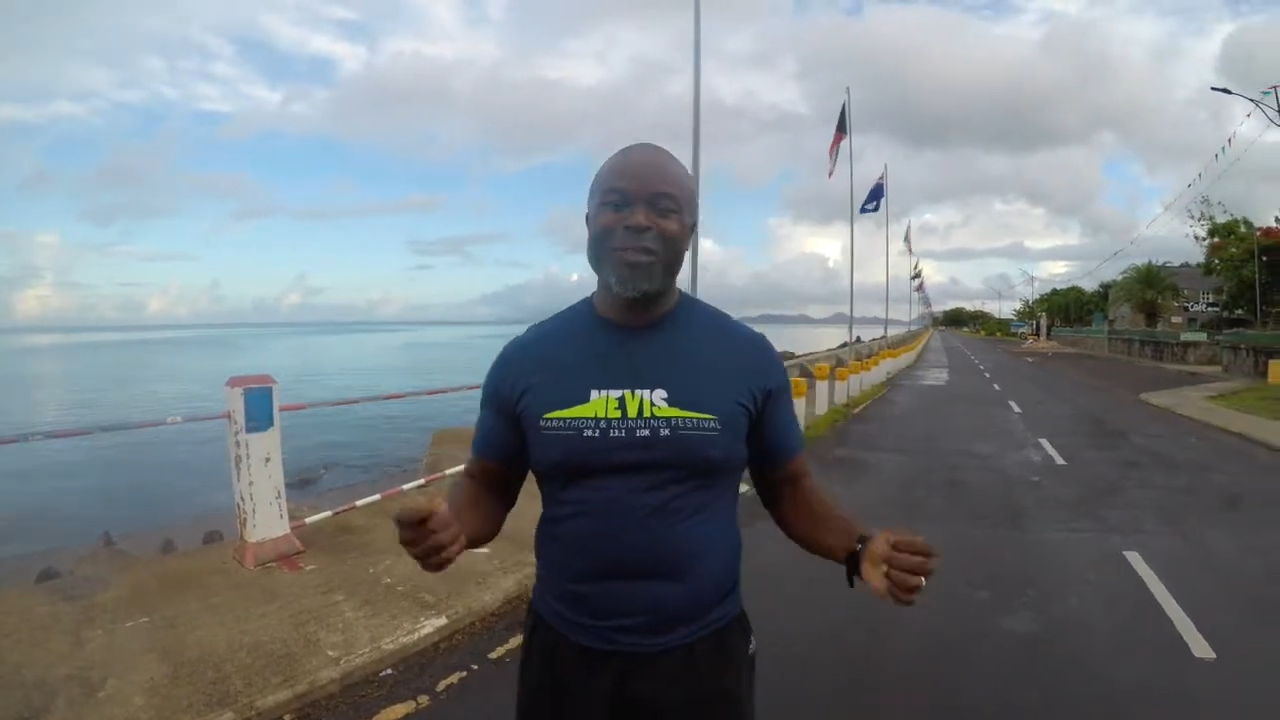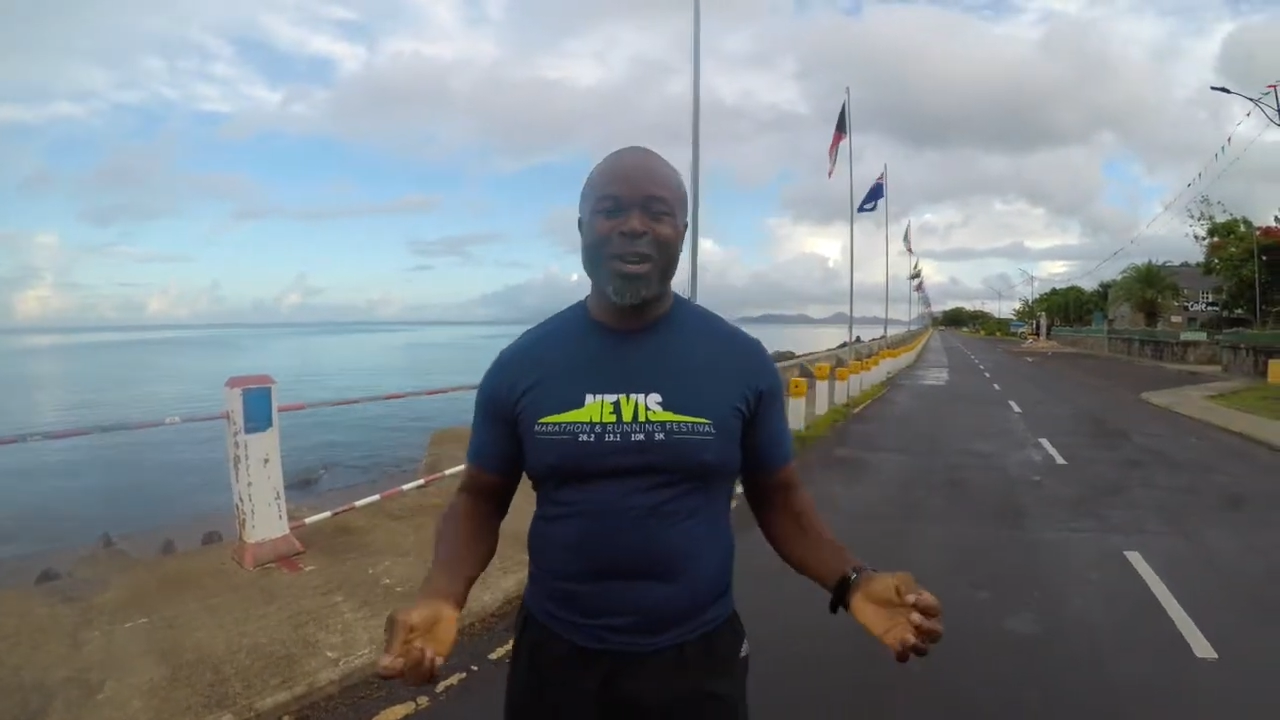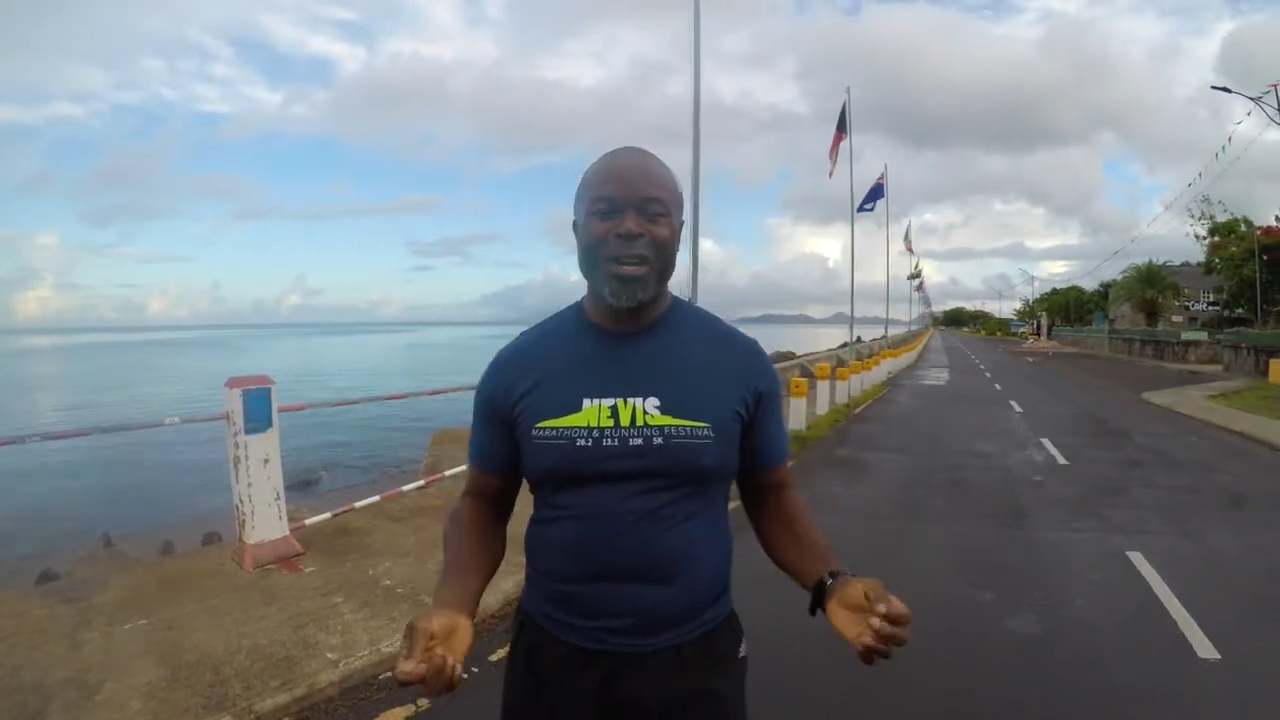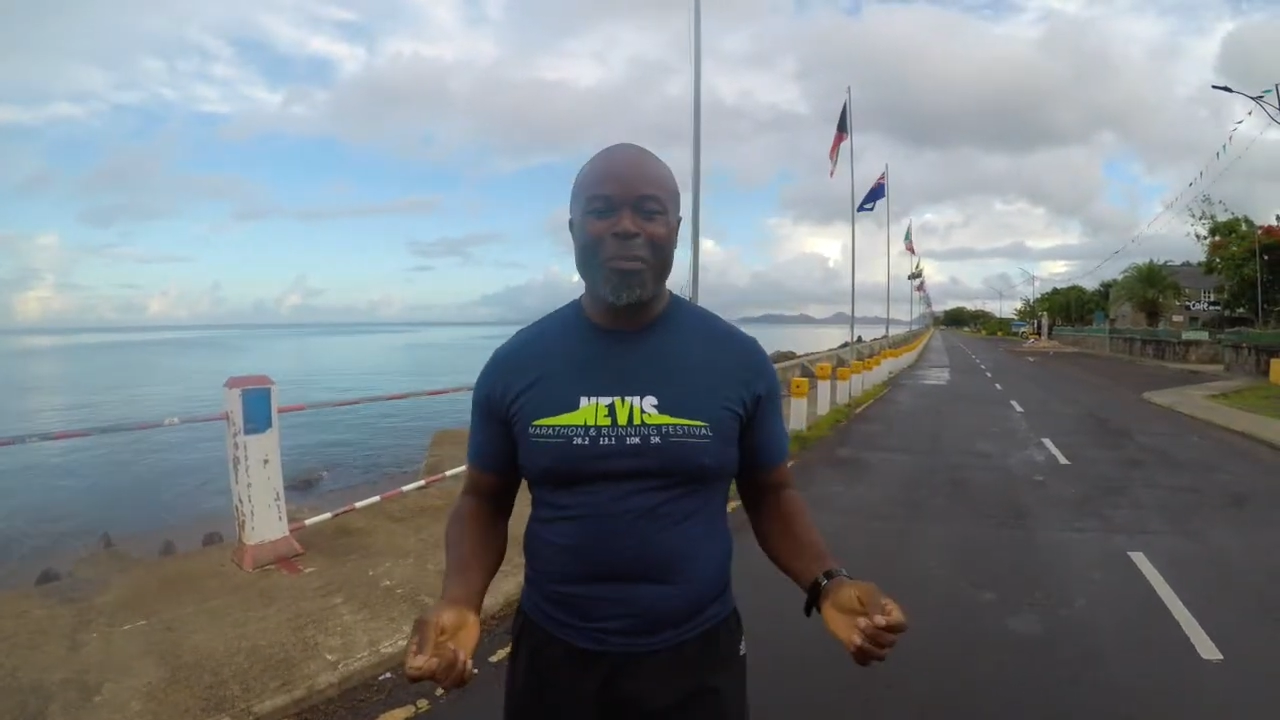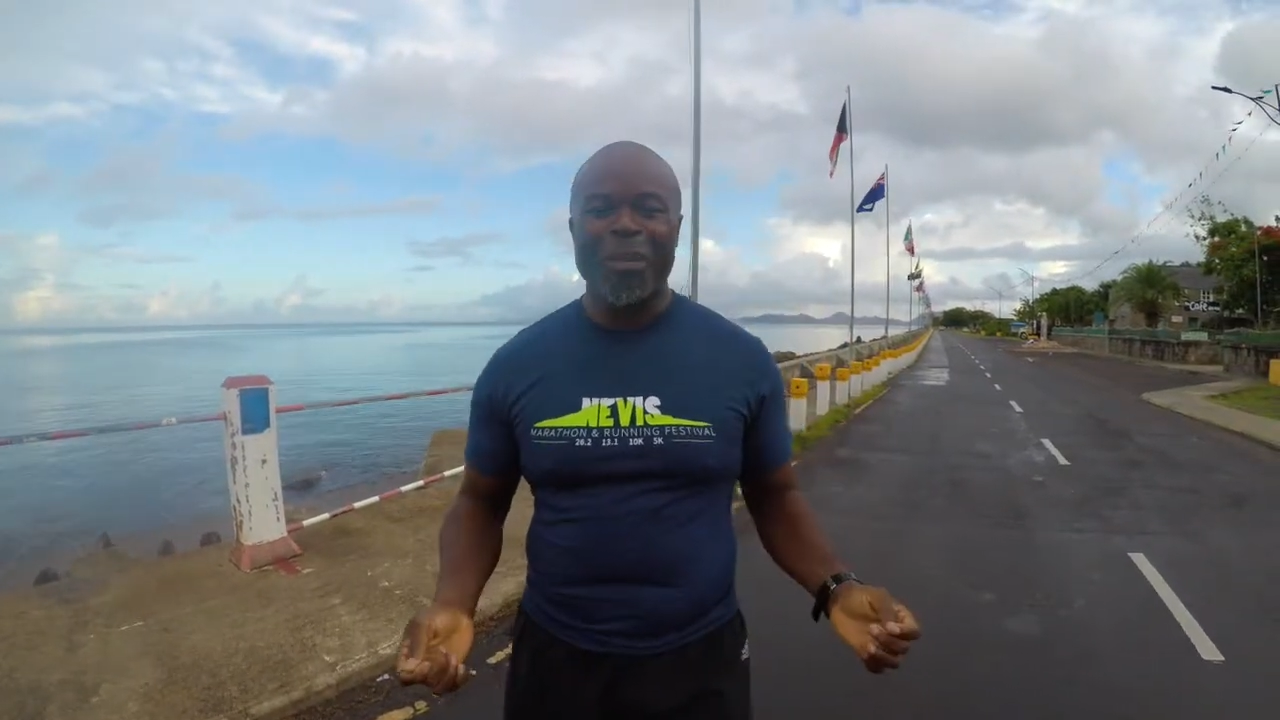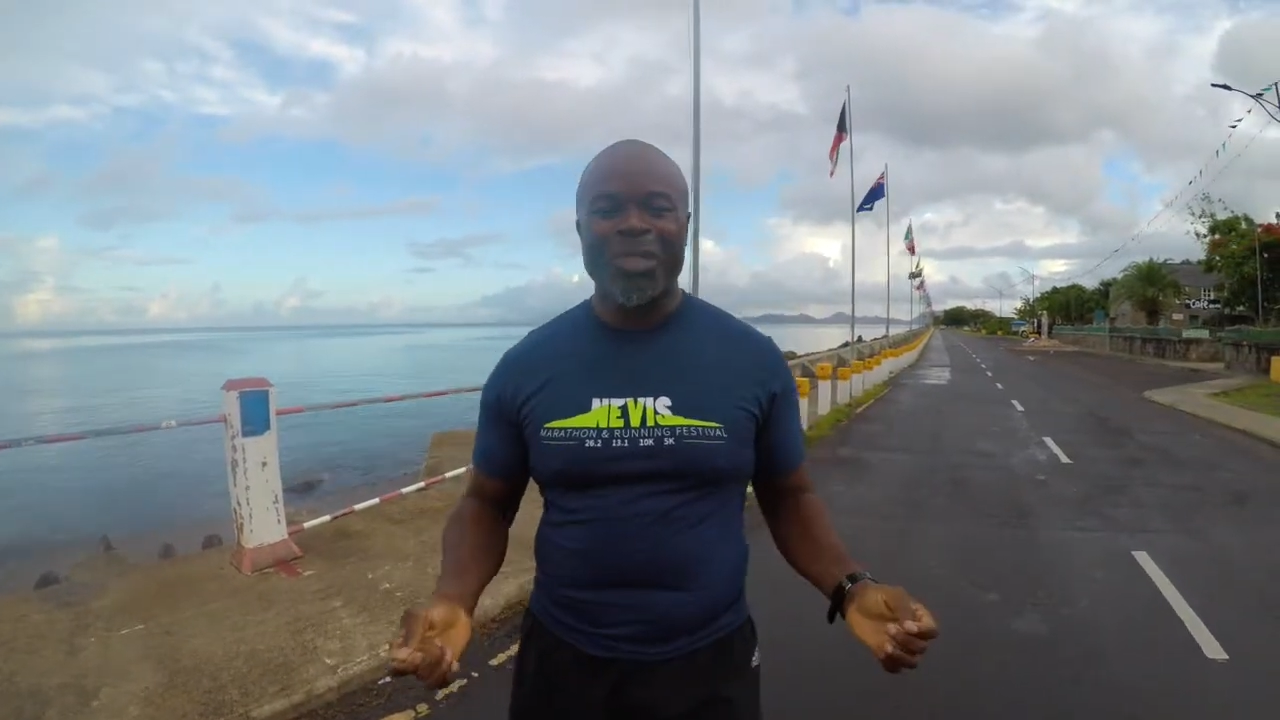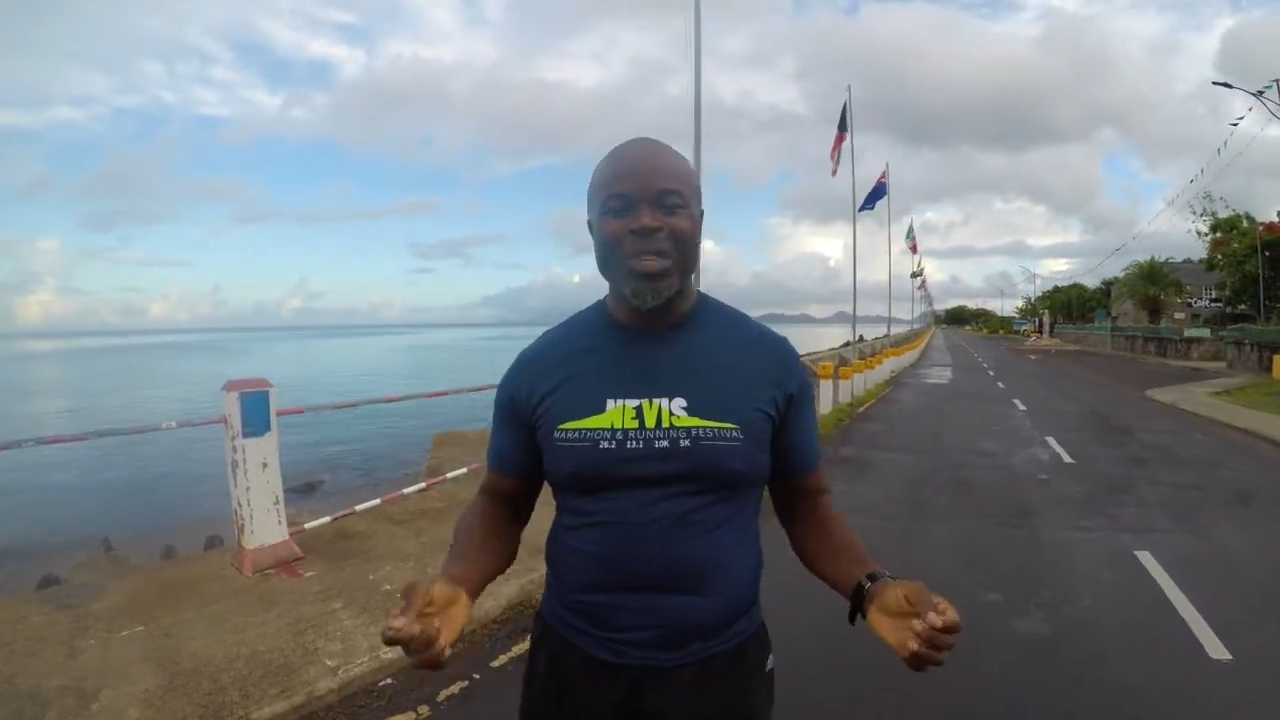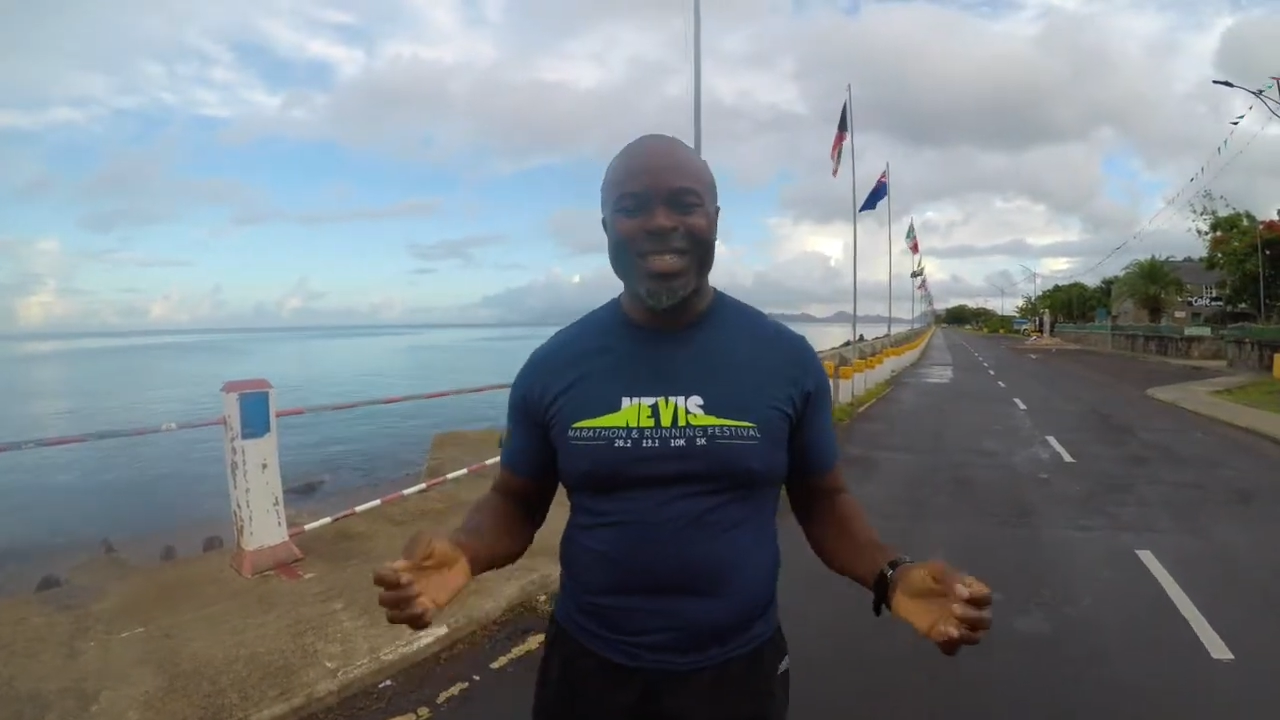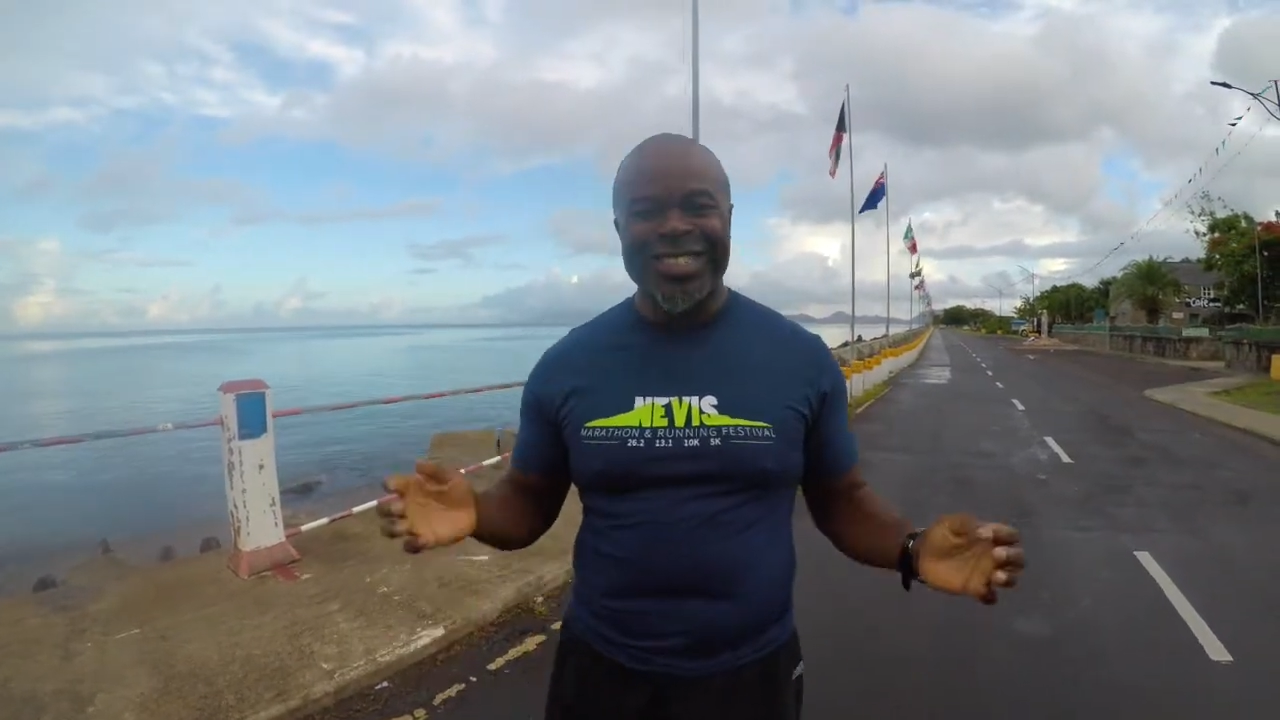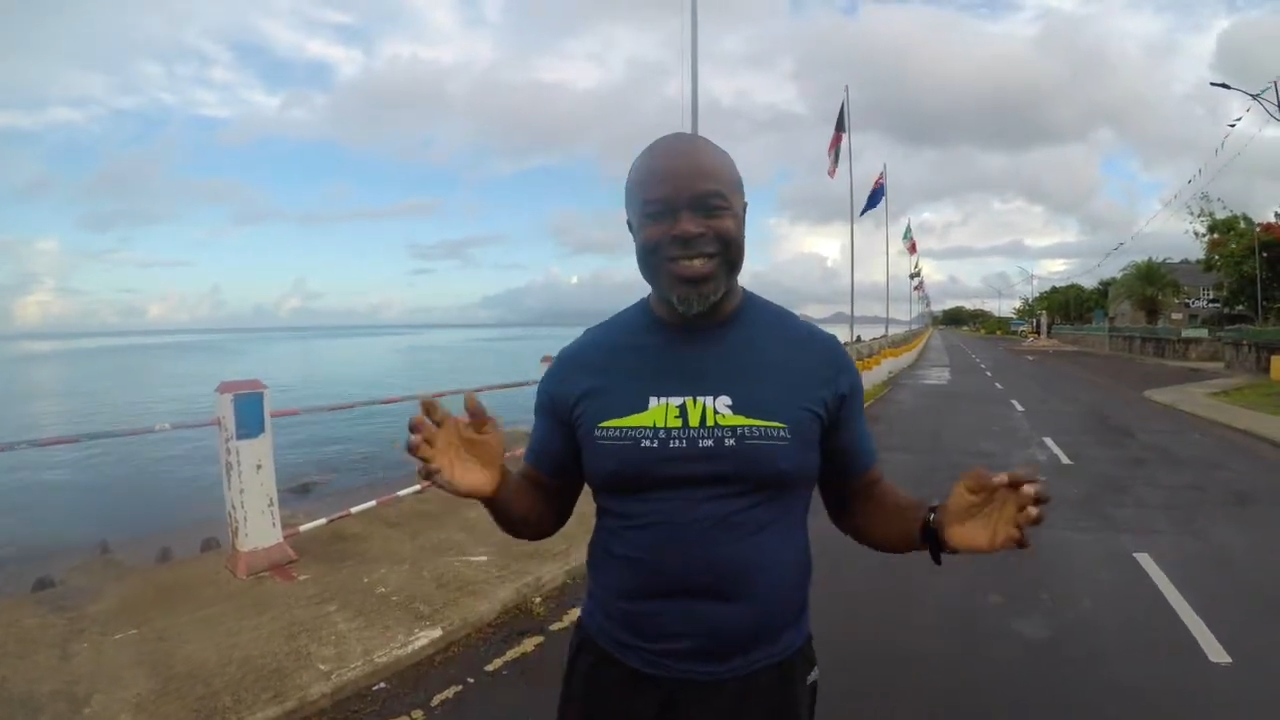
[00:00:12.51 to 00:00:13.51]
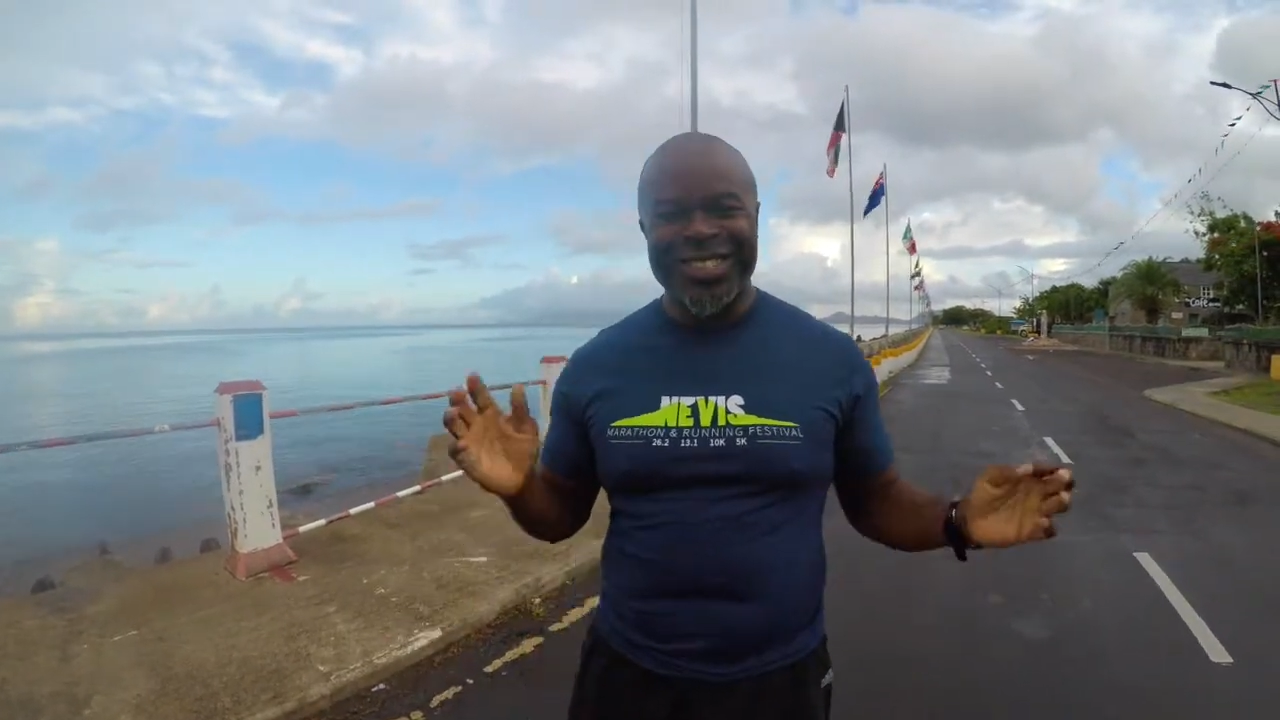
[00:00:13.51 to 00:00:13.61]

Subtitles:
you an opportunity to